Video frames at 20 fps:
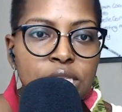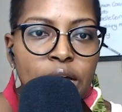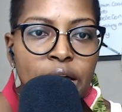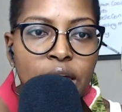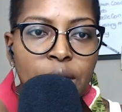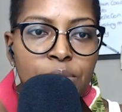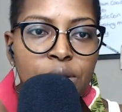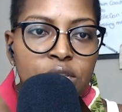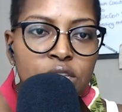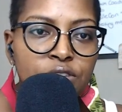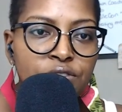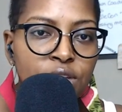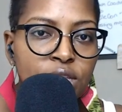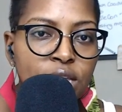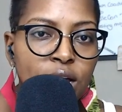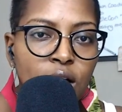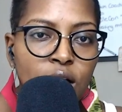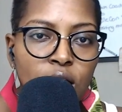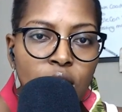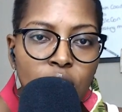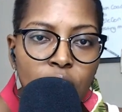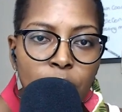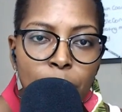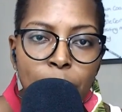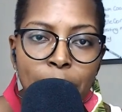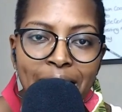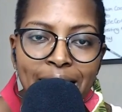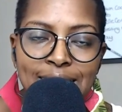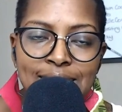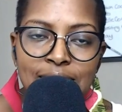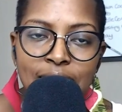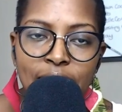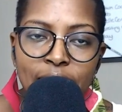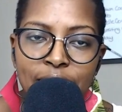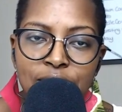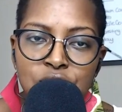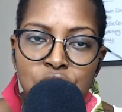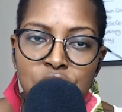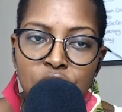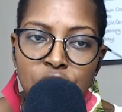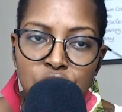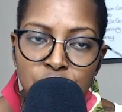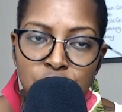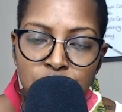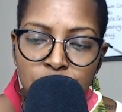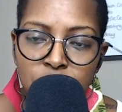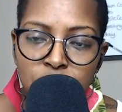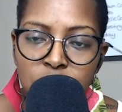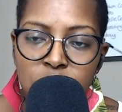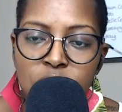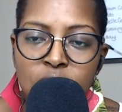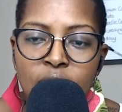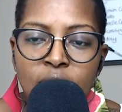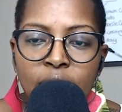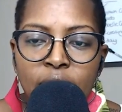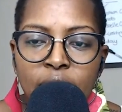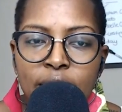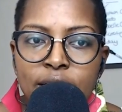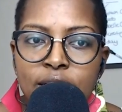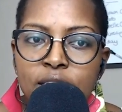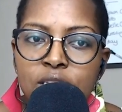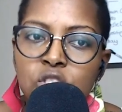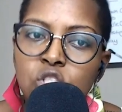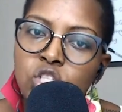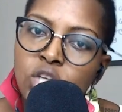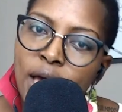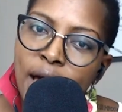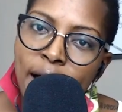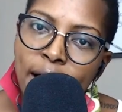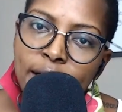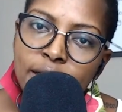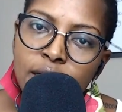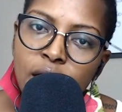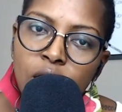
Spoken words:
to iamhealthyfit.com/schedule, and let's chat.